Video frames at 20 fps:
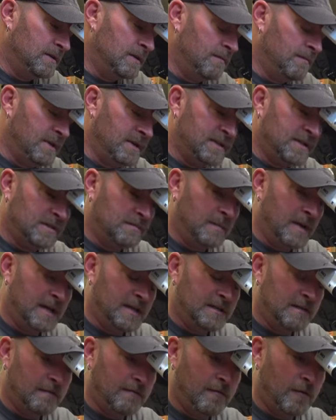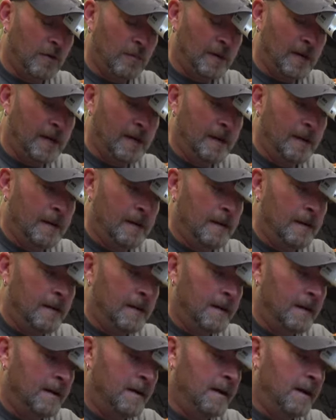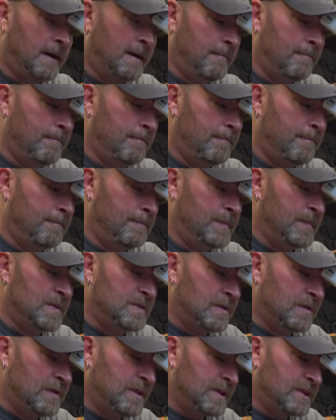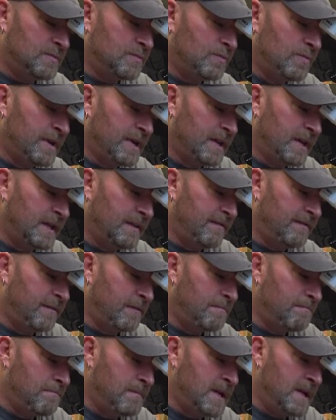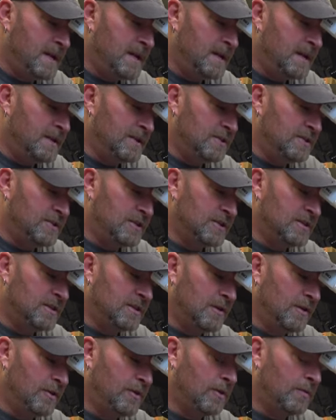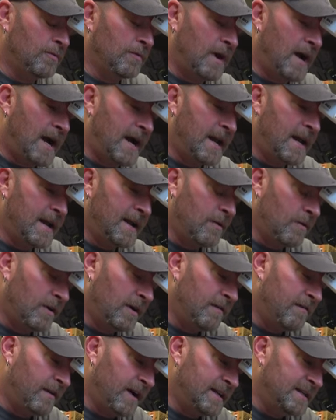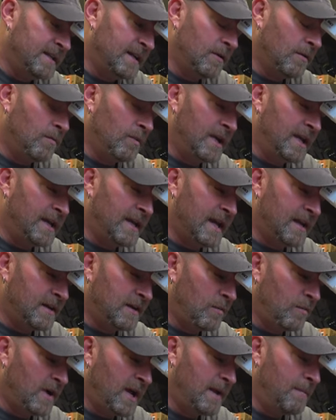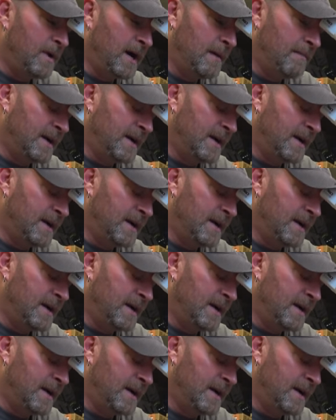to Missus Mason for me. Um, so this really, for me, is just local riding, or if I did a weekend away by